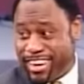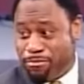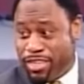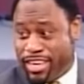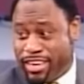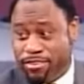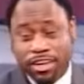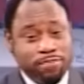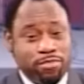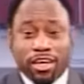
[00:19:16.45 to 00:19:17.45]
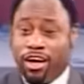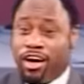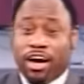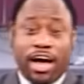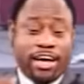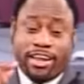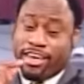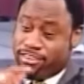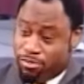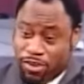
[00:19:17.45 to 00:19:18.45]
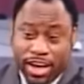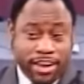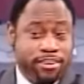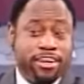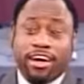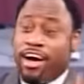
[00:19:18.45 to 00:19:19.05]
and I'm thinking, I got to catch a flight.